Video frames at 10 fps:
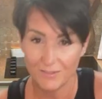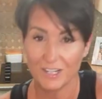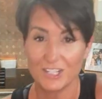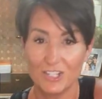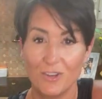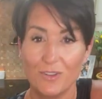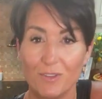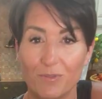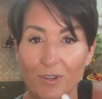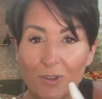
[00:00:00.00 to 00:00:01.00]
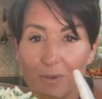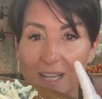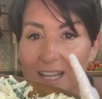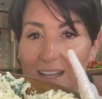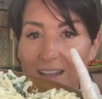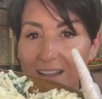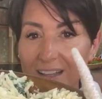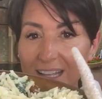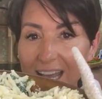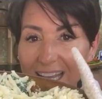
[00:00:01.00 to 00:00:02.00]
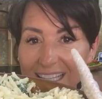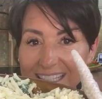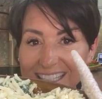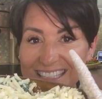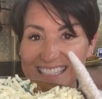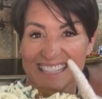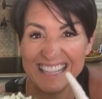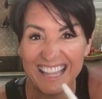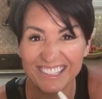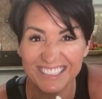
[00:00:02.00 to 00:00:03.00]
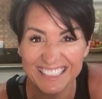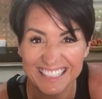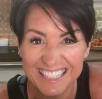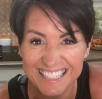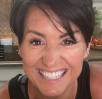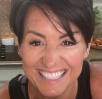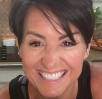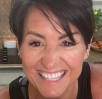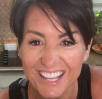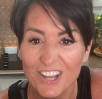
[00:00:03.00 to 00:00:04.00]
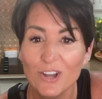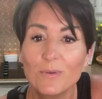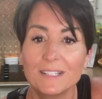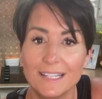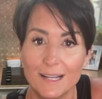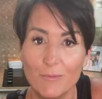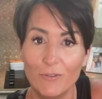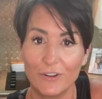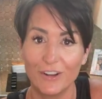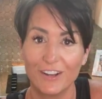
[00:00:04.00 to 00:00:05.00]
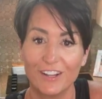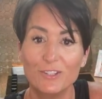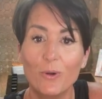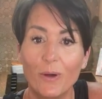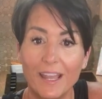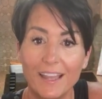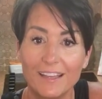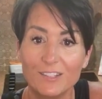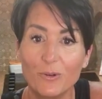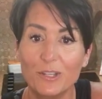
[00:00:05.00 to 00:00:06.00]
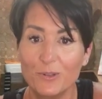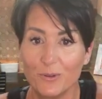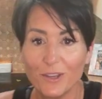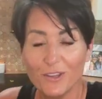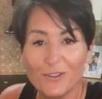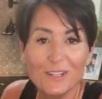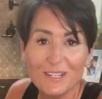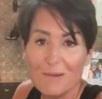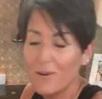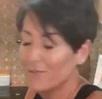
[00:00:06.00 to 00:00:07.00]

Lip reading: I wanna show you real quick. Guys, doesn't that look delicious? Who wants to come over? Joy Duke, you need to come